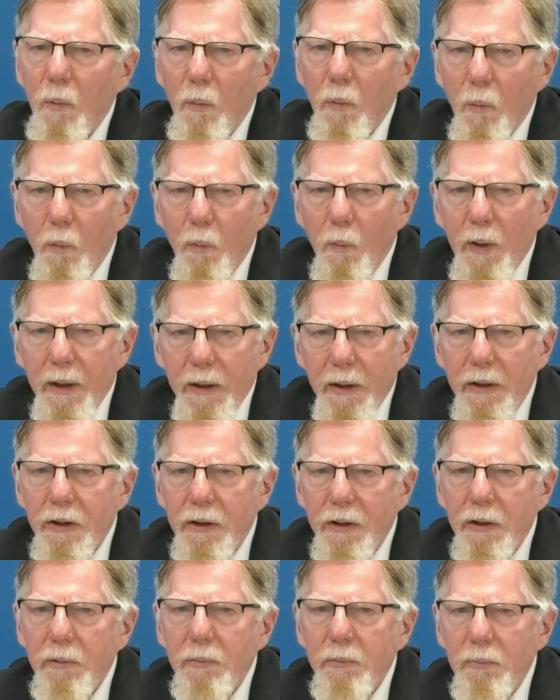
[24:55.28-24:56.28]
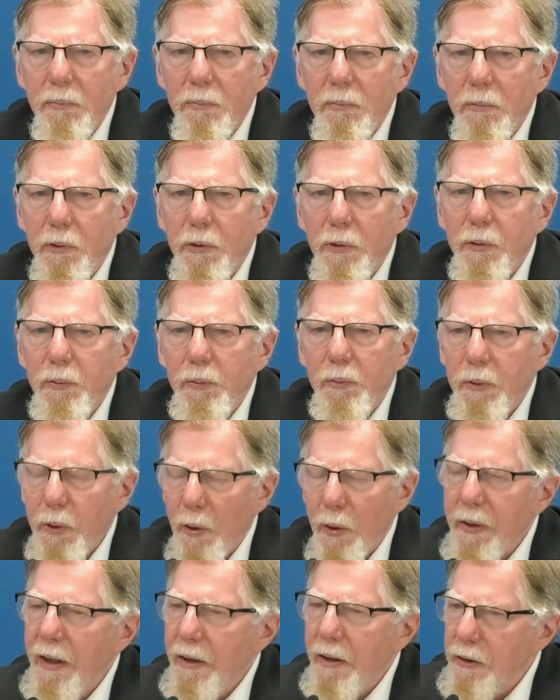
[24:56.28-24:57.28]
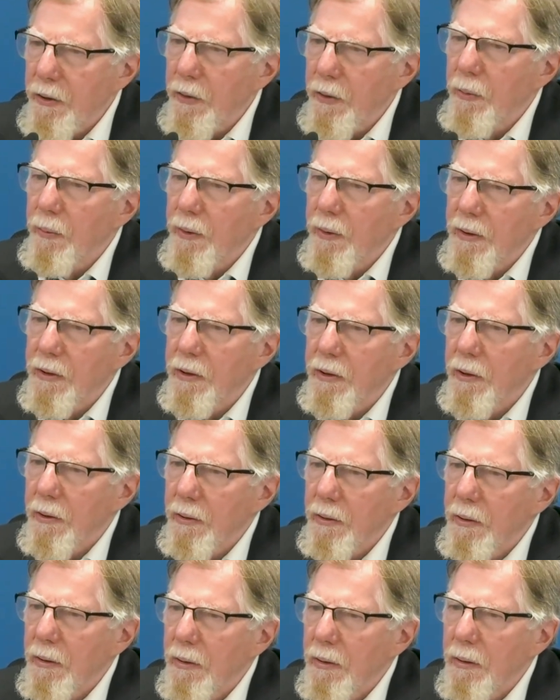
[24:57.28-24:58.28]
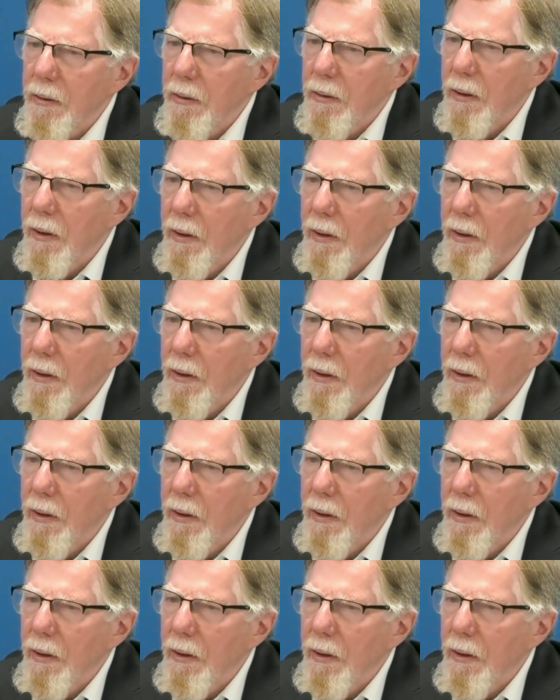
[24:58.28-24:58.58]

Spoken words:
which took issue with certain